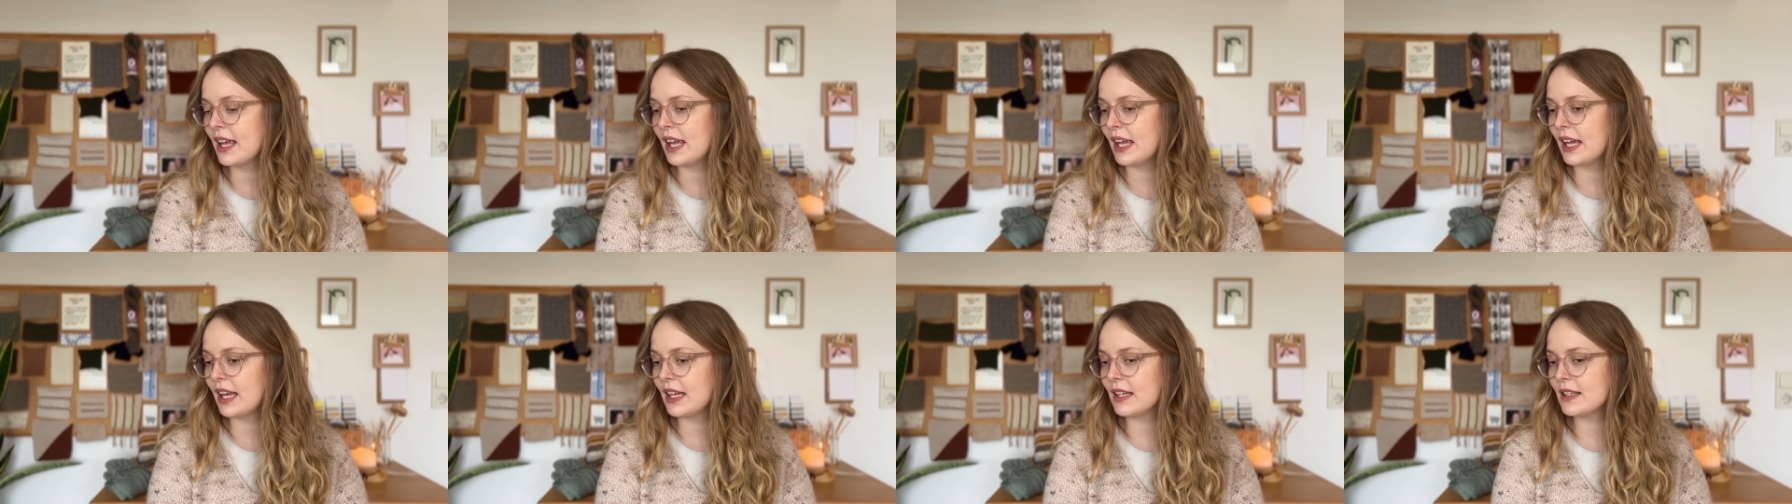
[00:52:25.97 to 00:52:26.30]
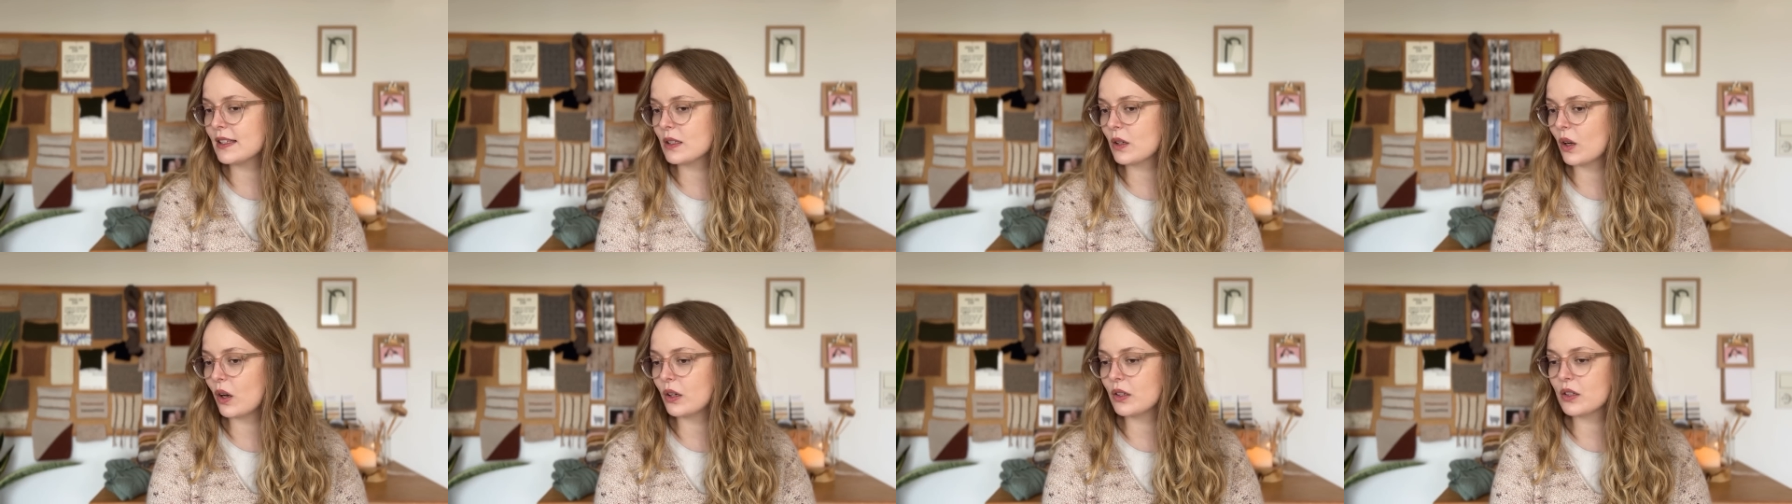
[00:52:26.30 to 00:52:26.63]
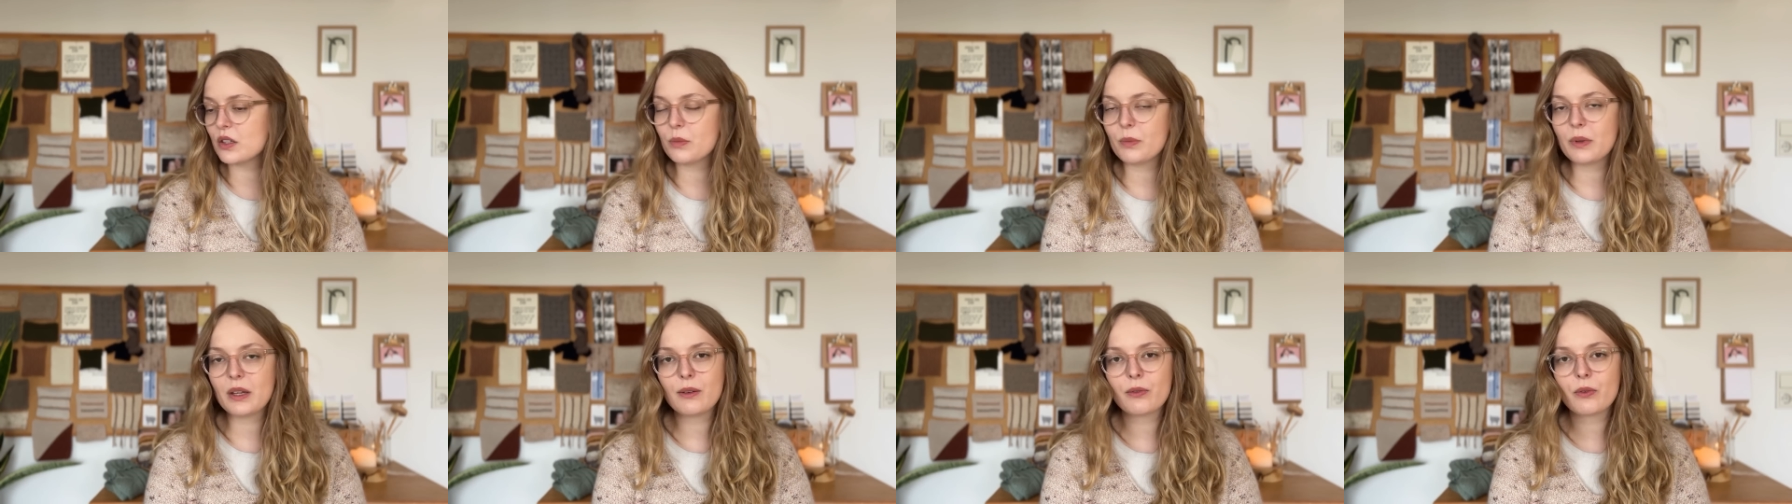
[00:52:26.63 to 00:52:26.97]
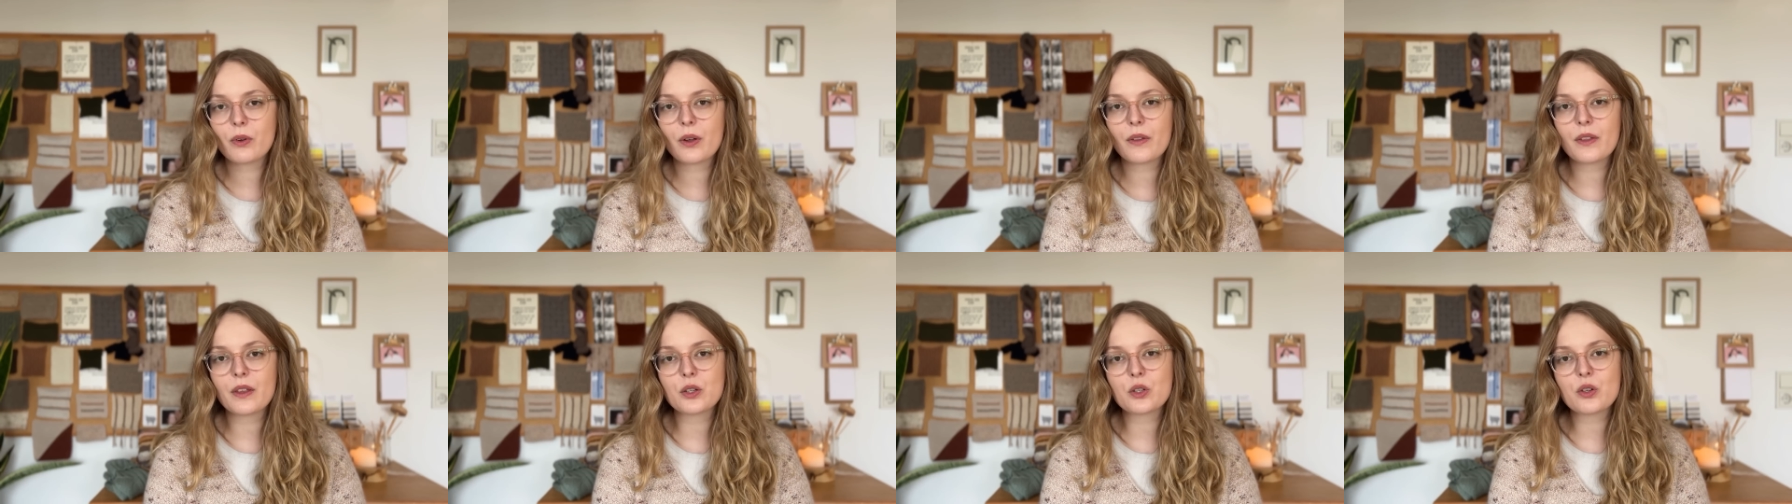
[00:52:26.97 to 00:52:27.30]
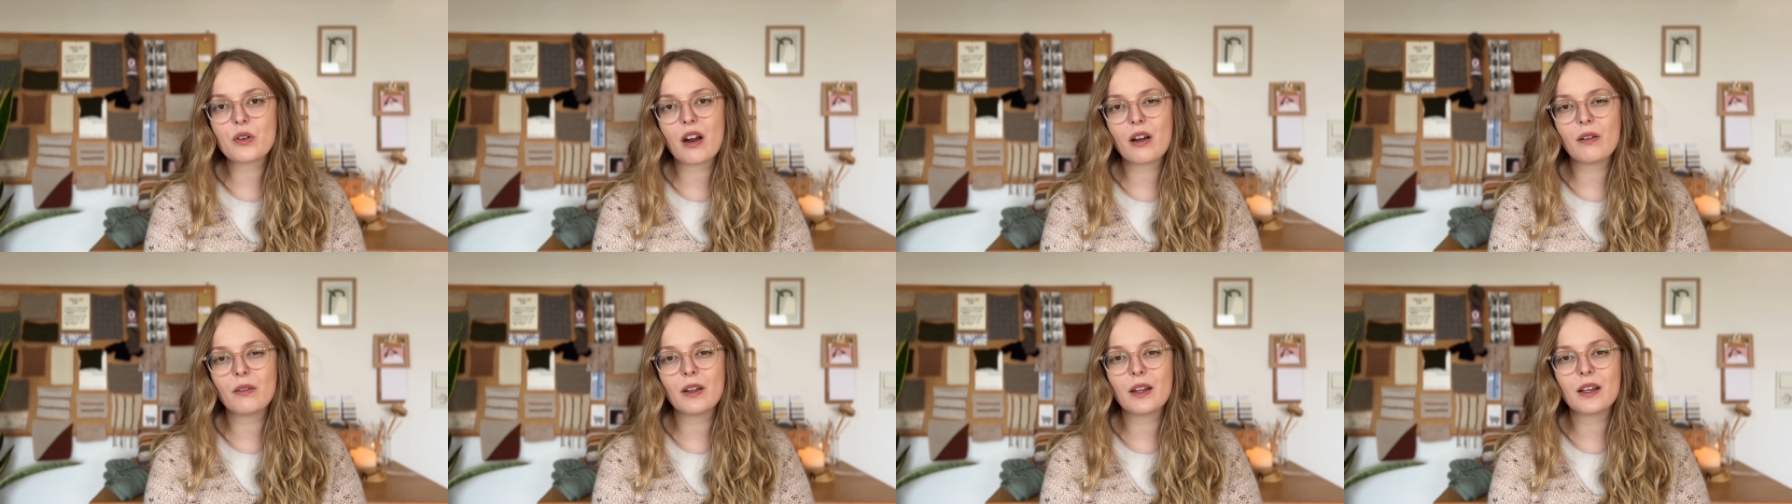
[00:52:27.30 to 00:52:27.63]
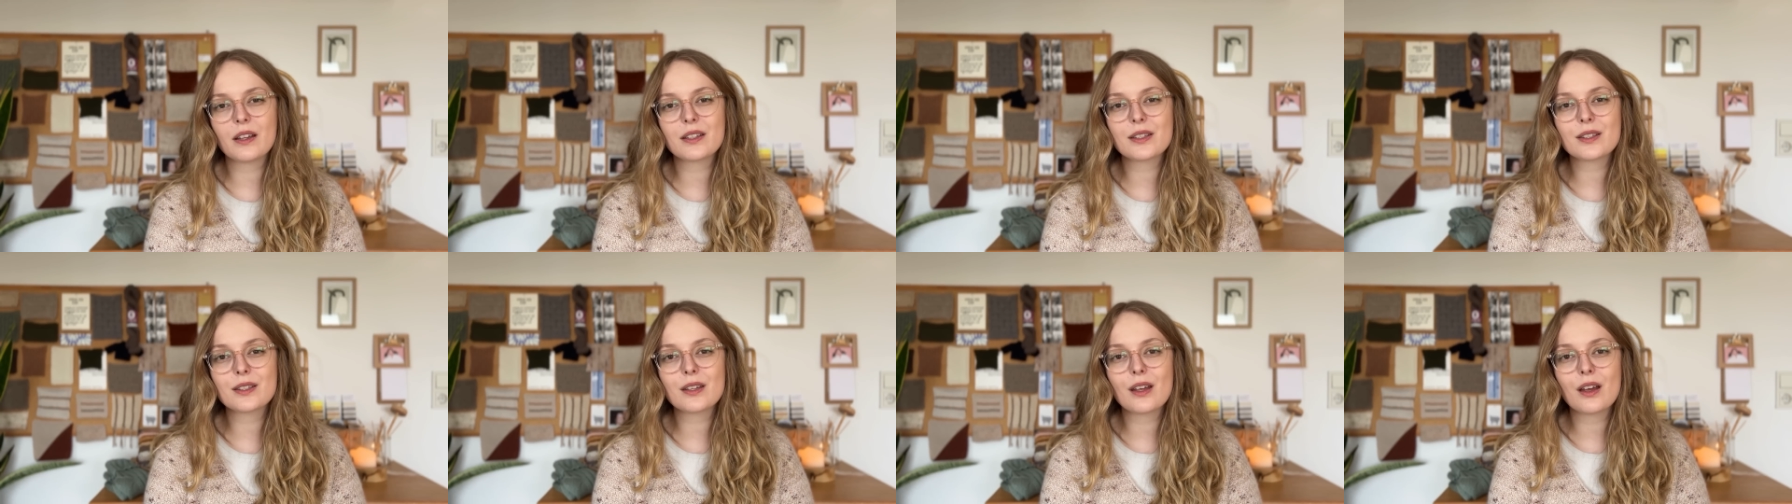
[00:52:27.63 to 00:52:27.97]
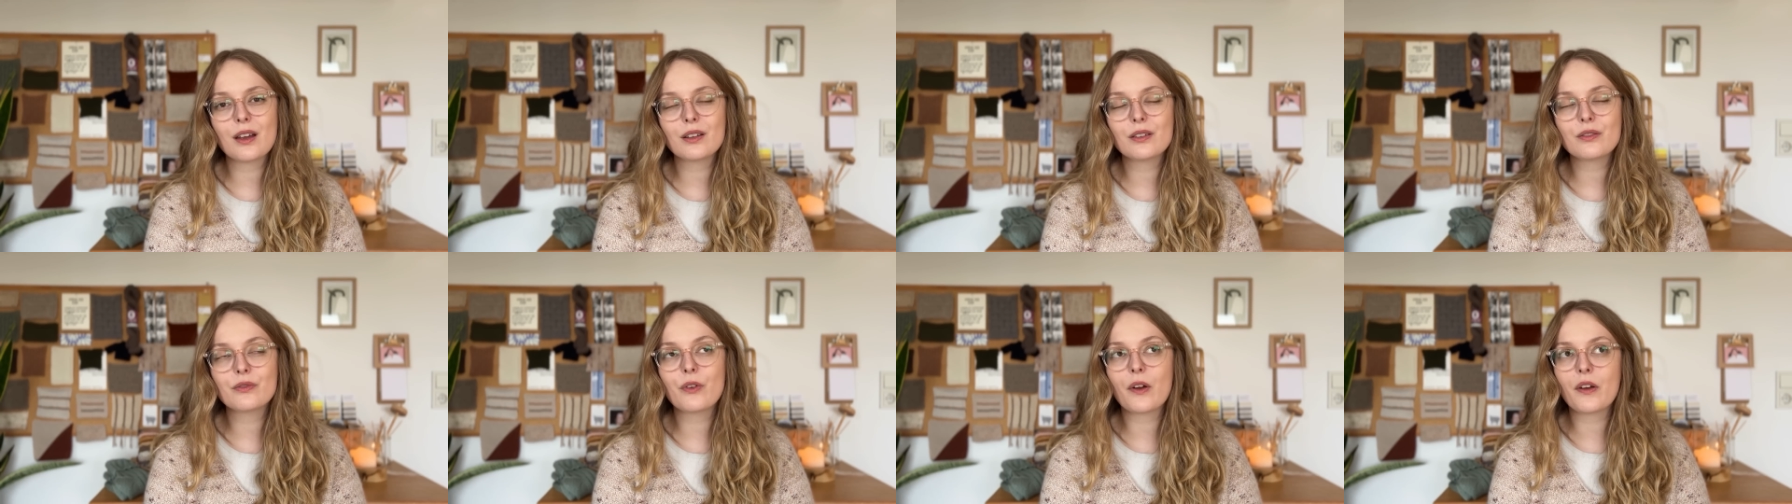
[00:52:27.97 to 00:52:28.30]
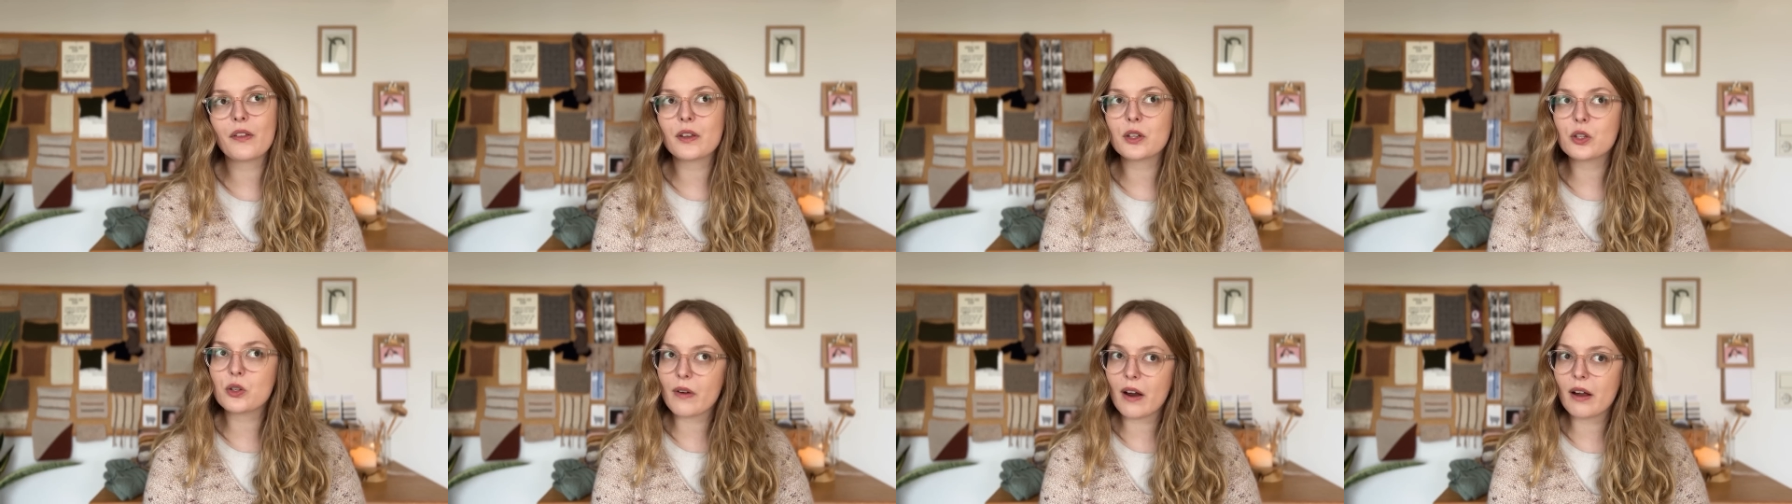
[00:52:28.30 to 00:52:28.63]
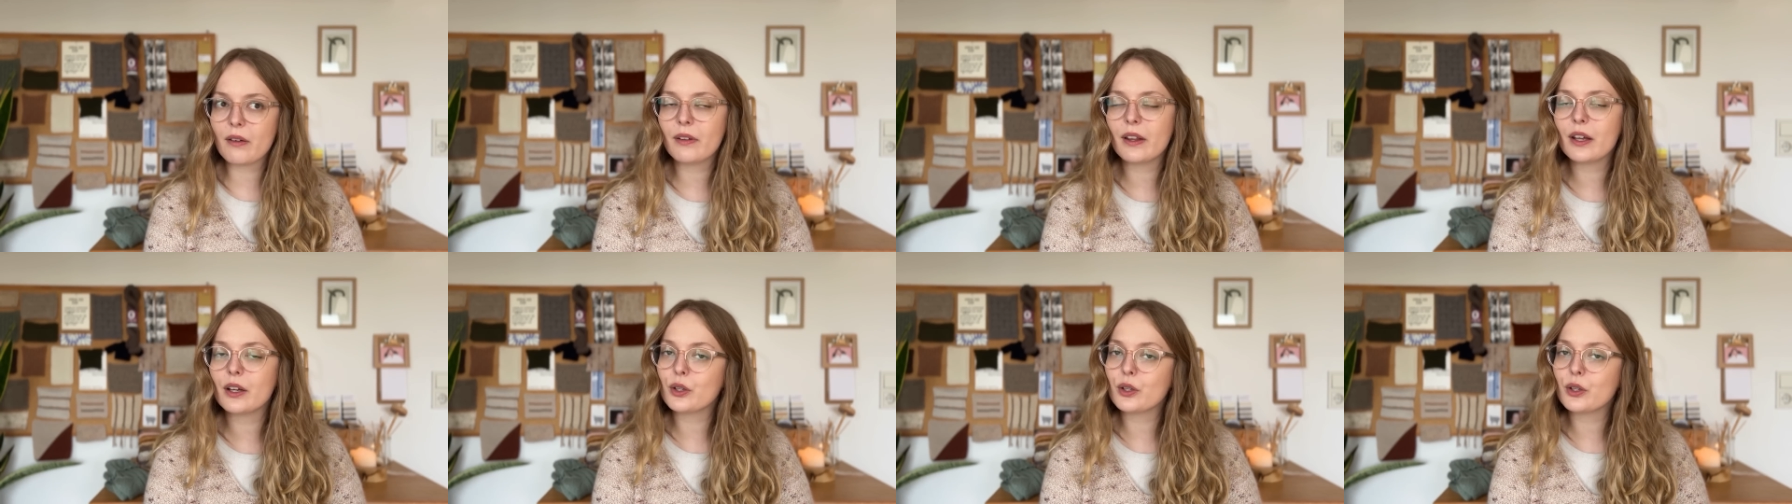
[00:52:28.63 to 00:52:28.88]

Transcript: is going to be for the Traveler